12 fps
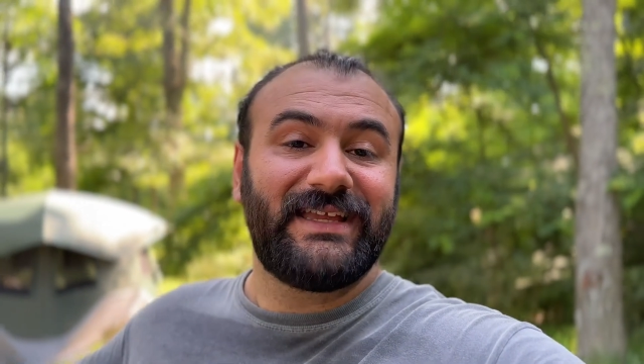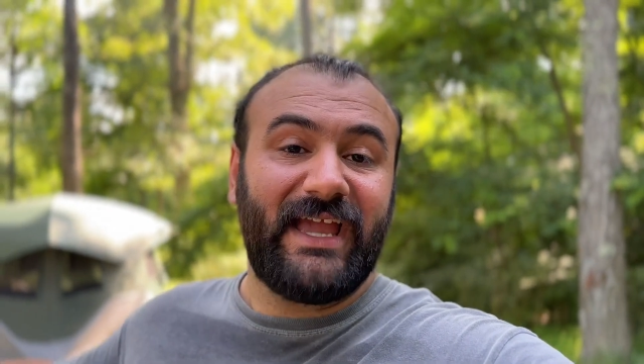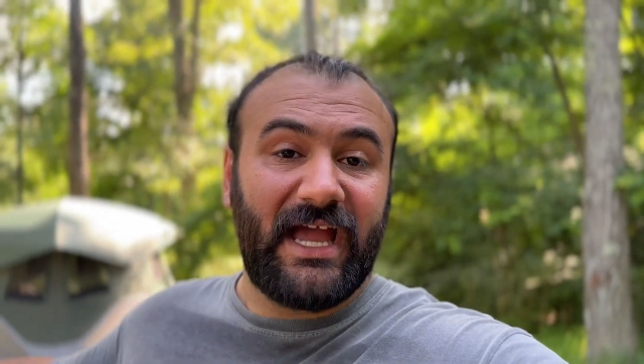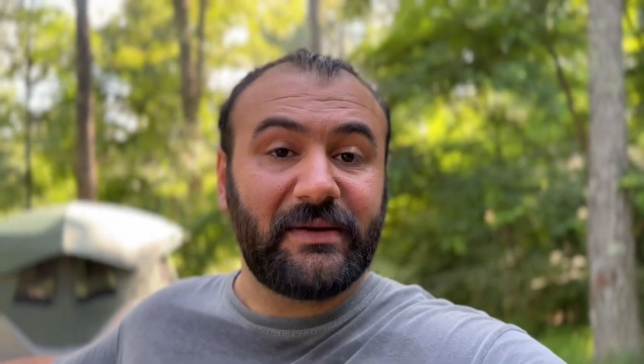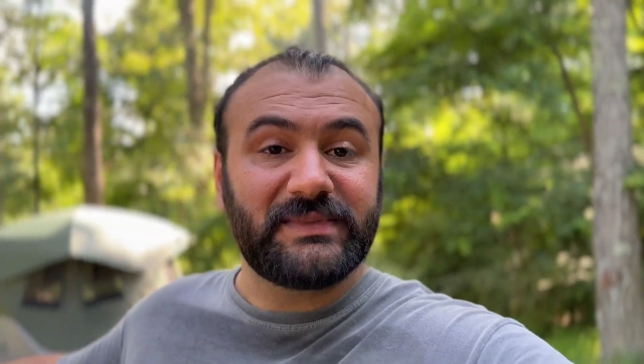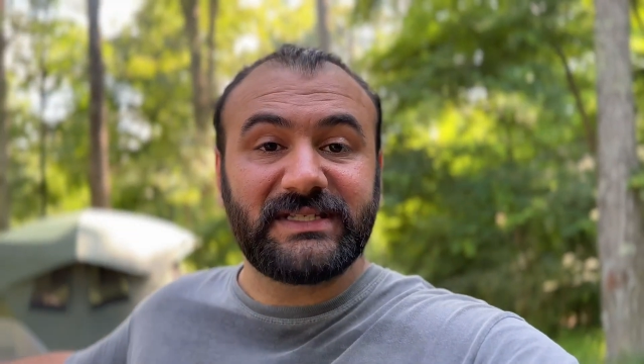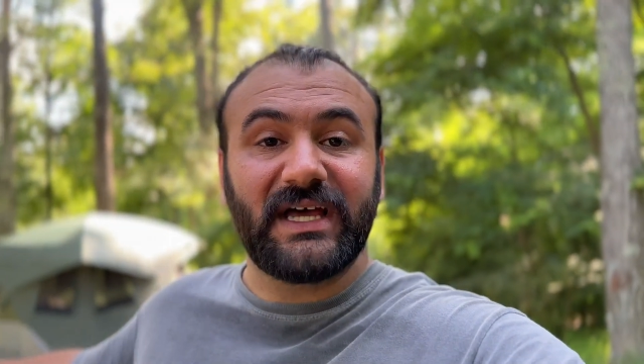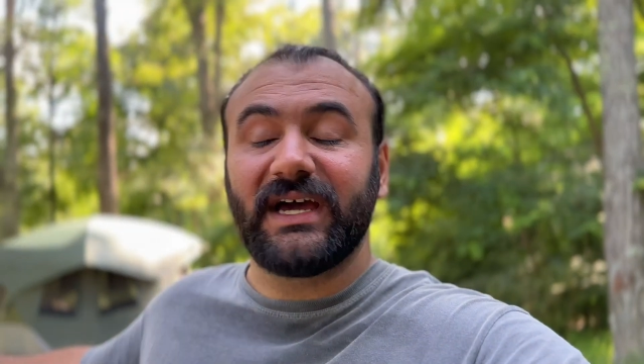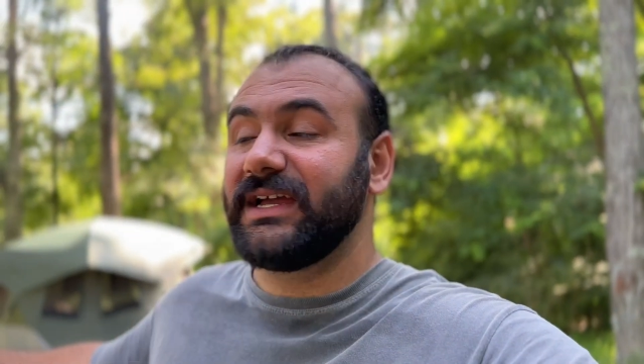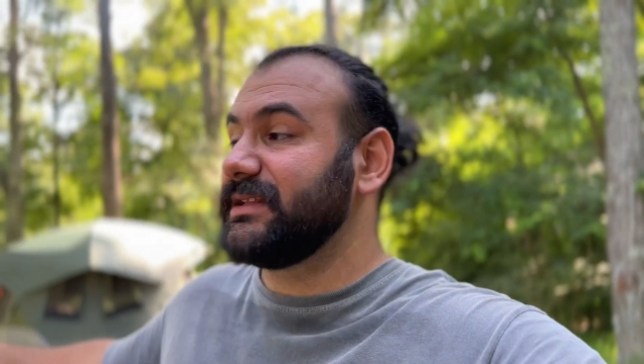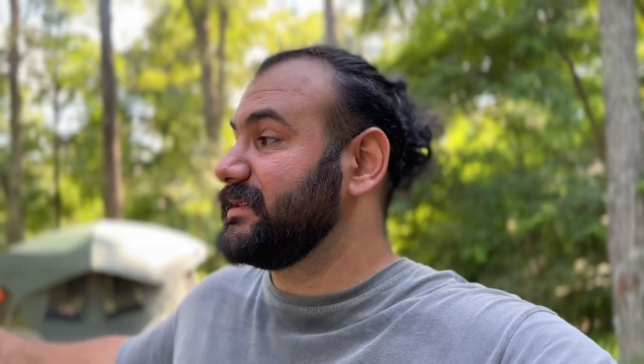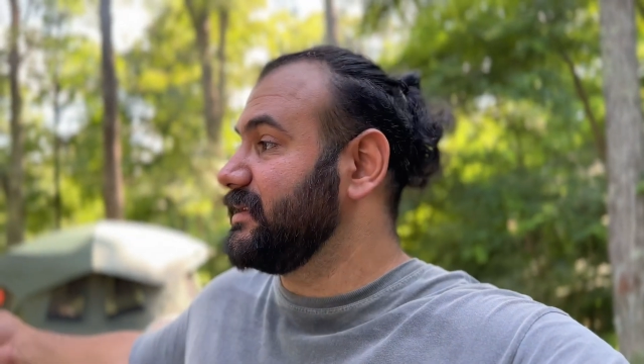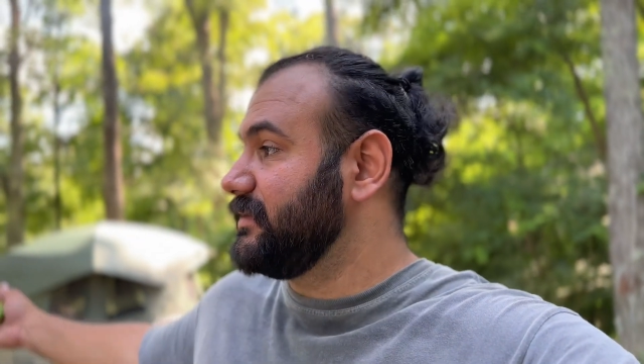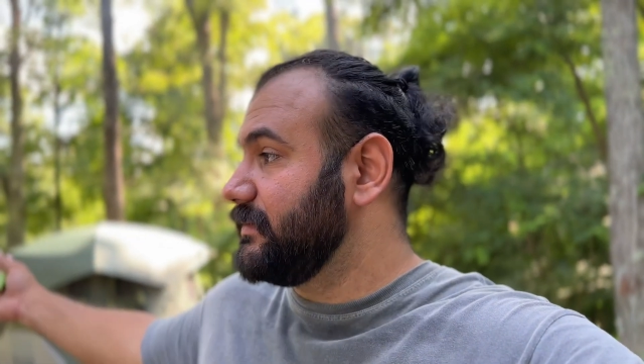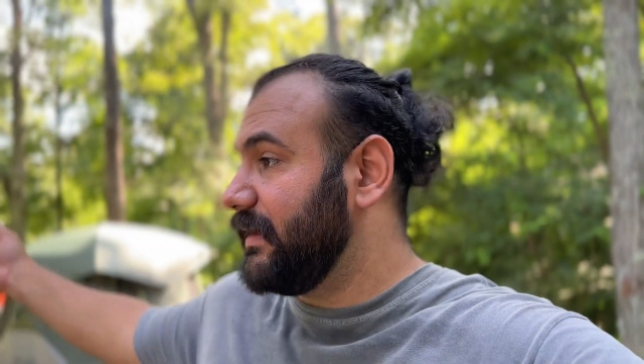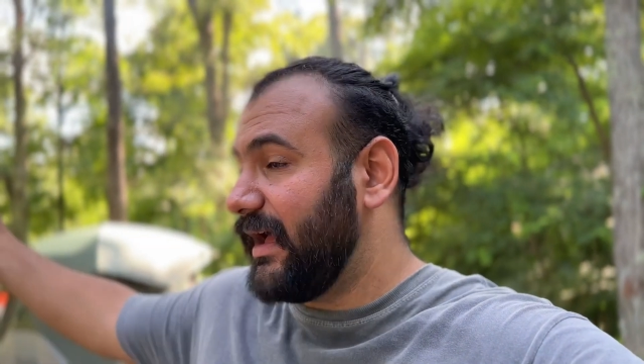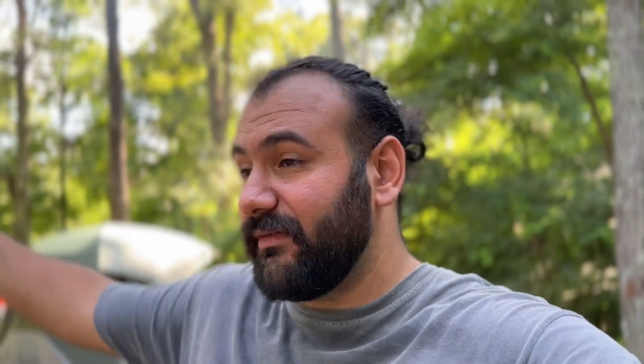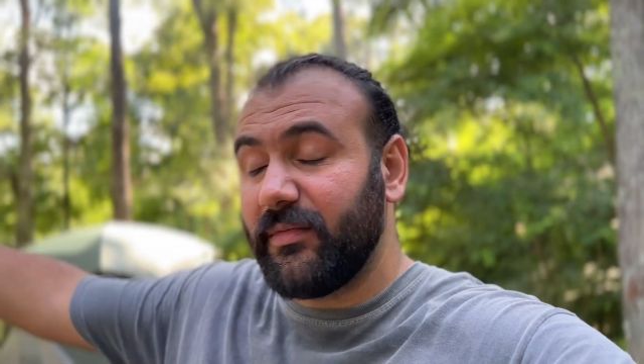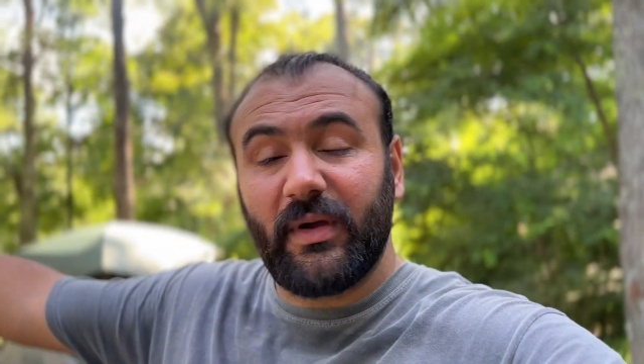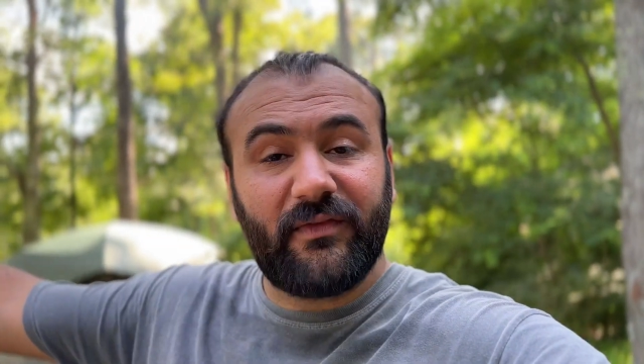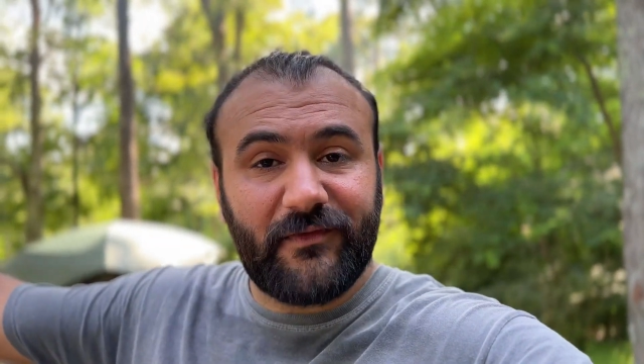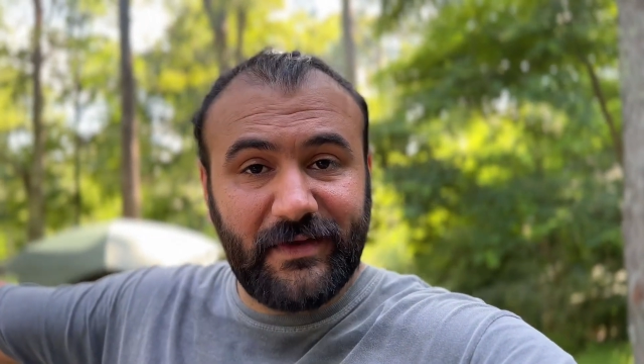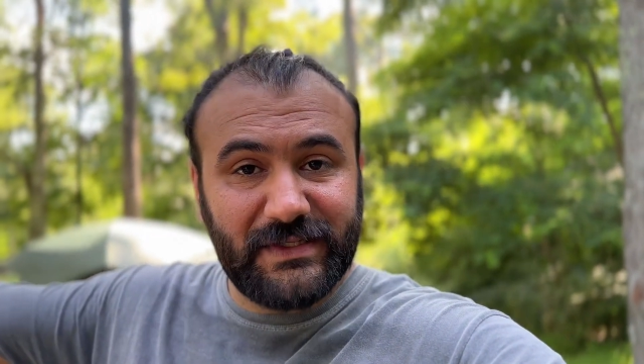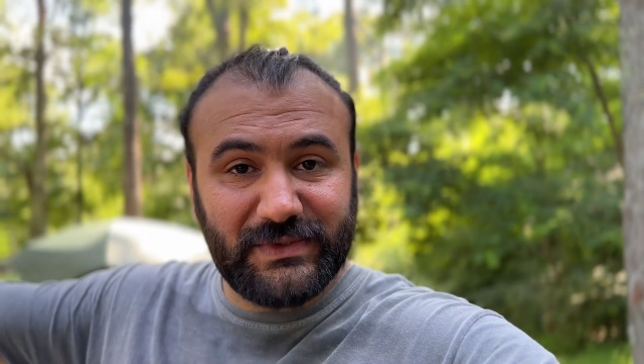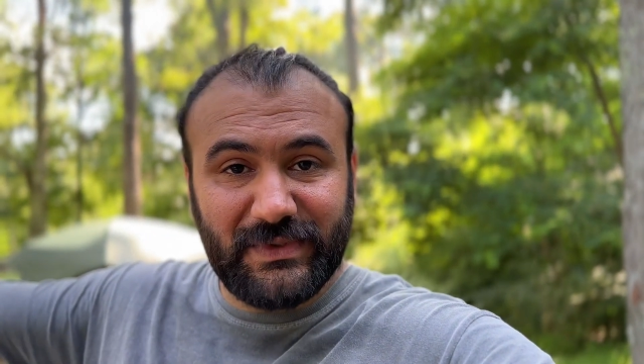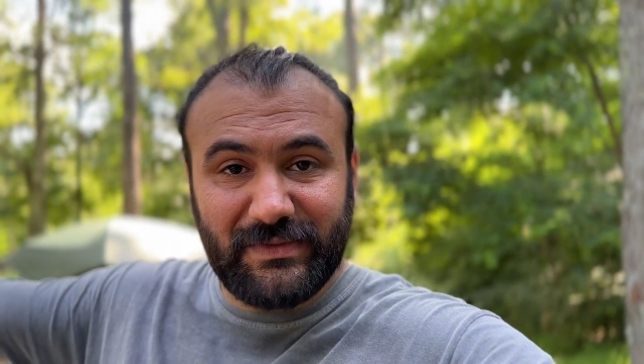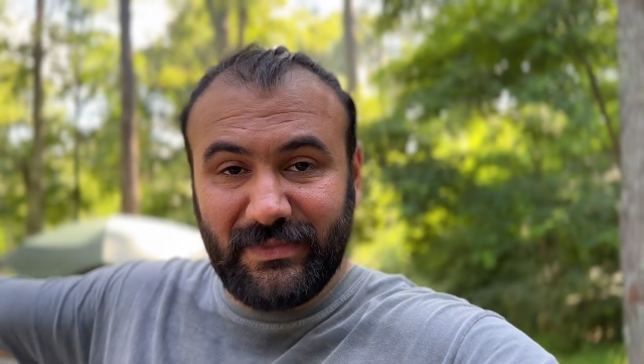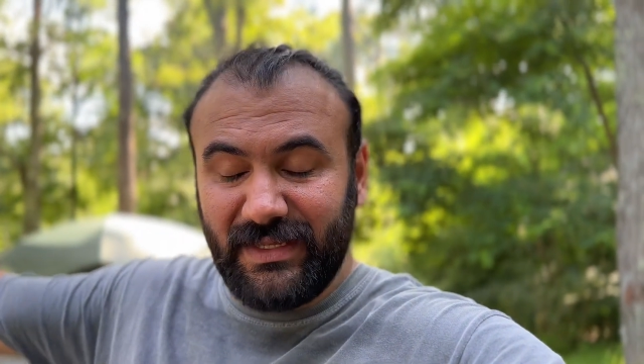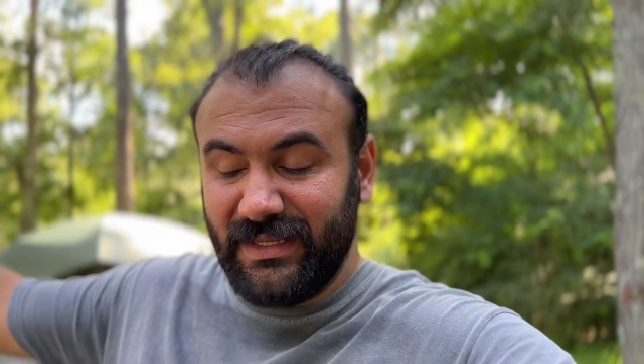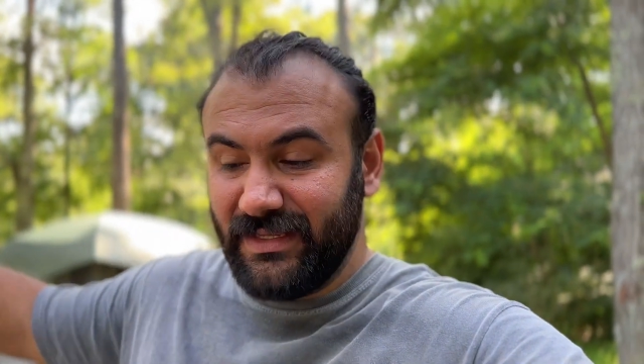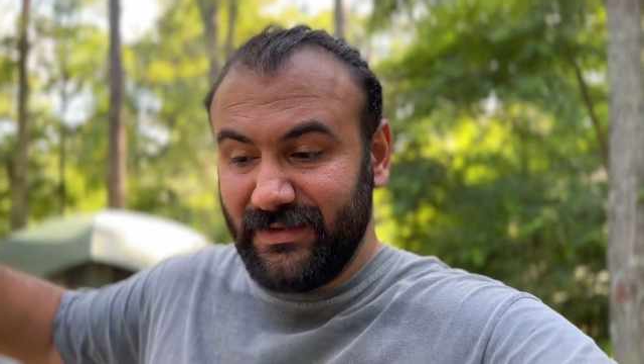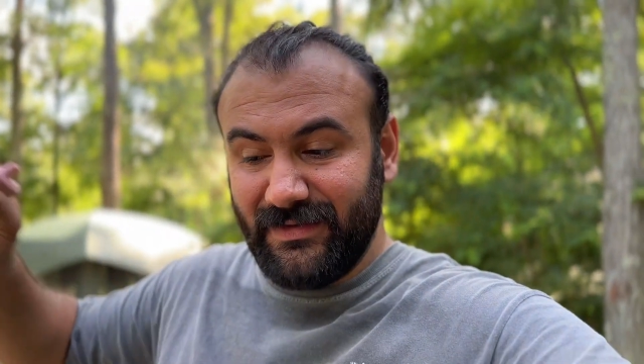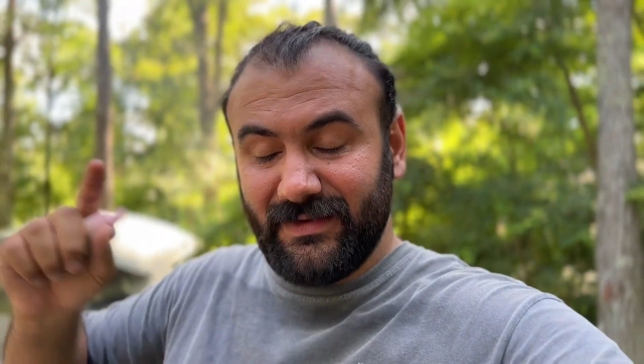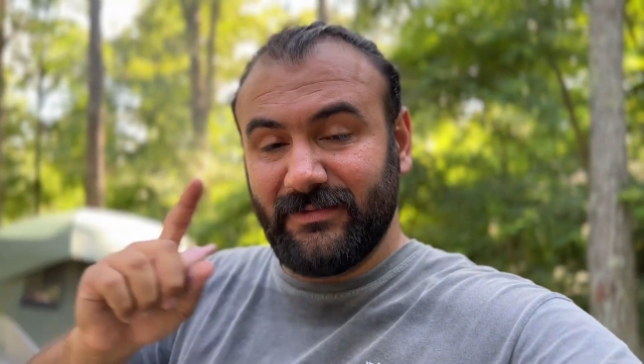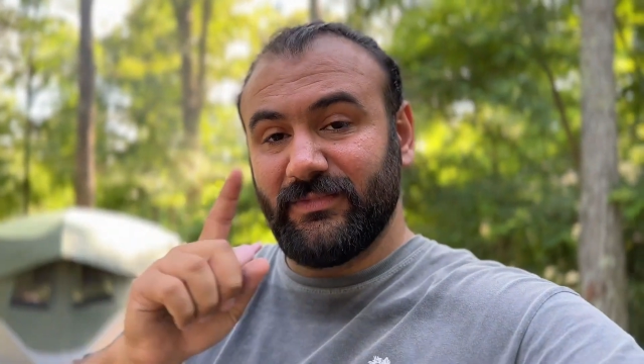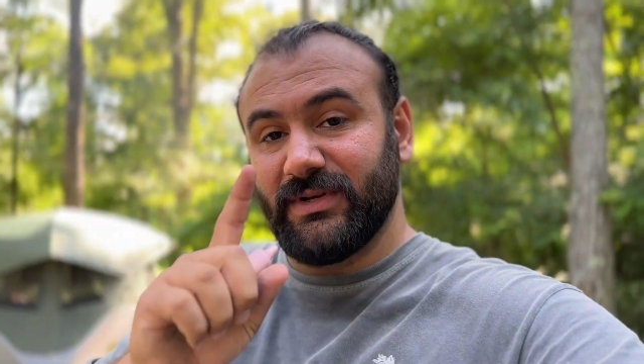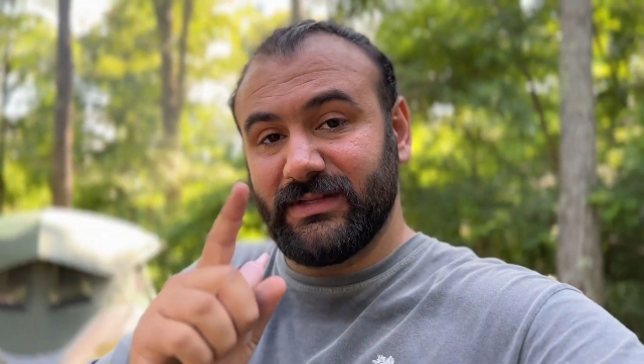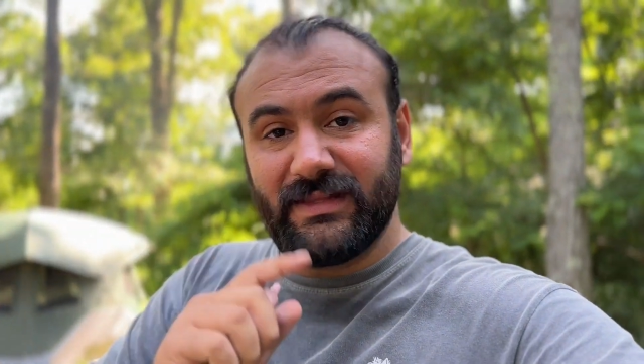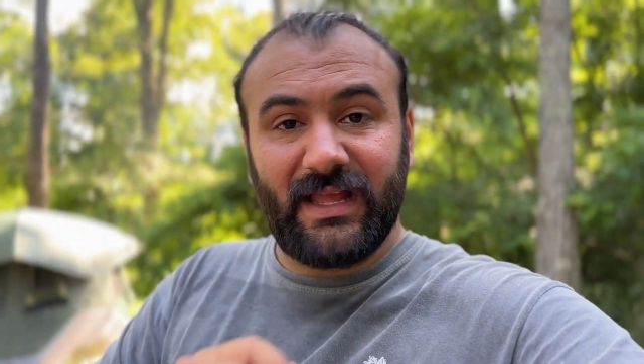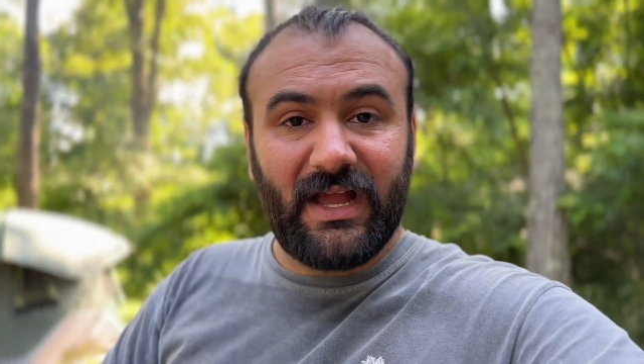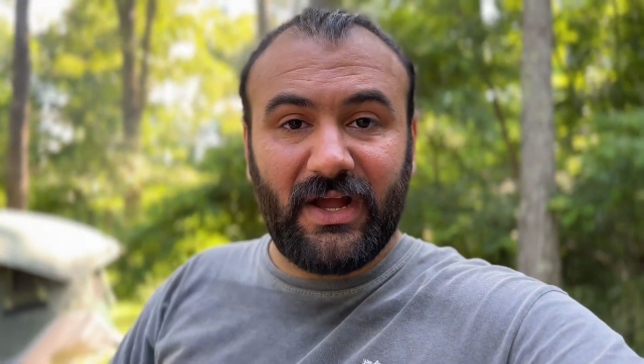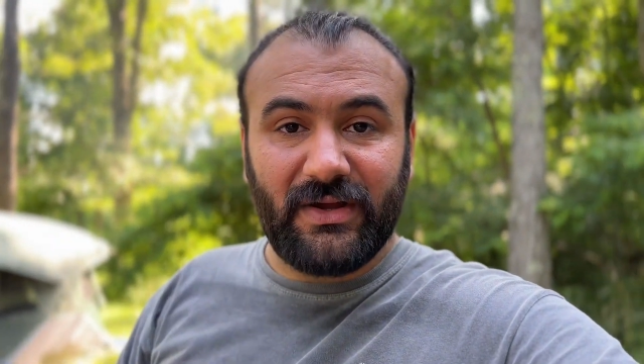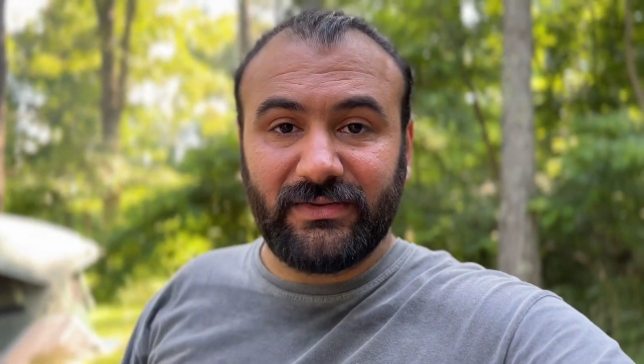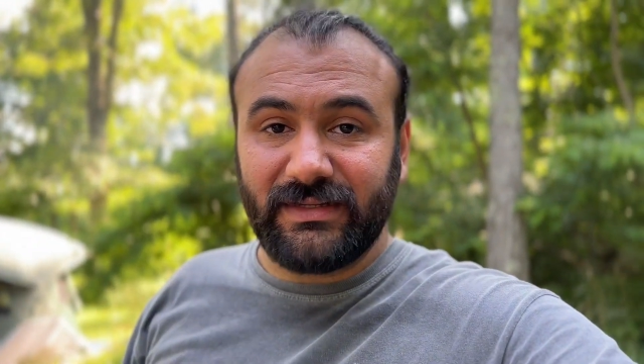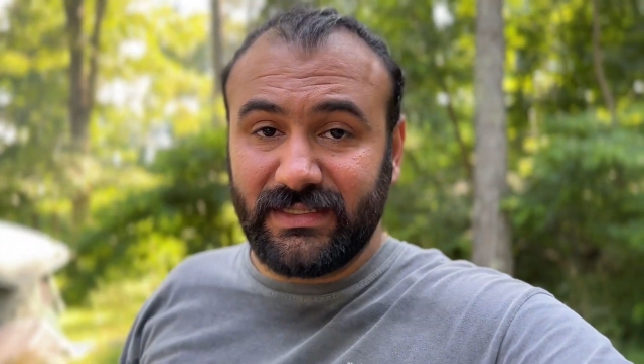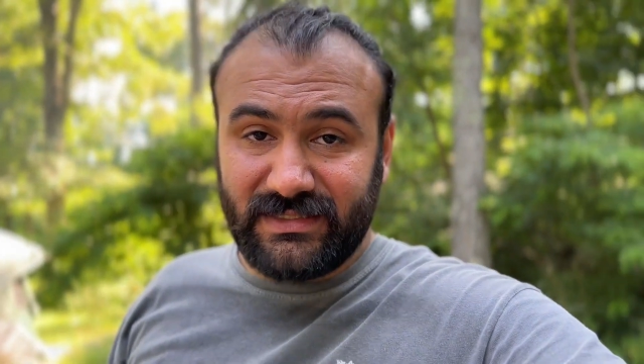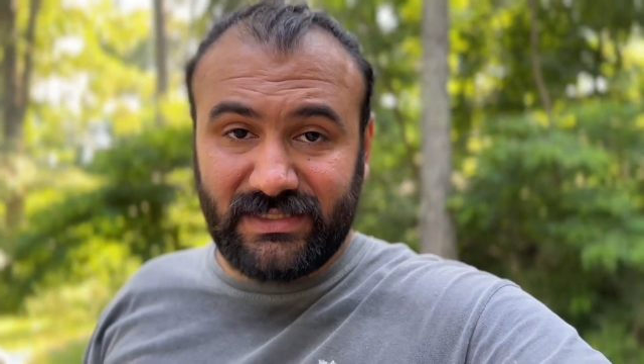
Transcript: campsite, having my friends with me. But now it's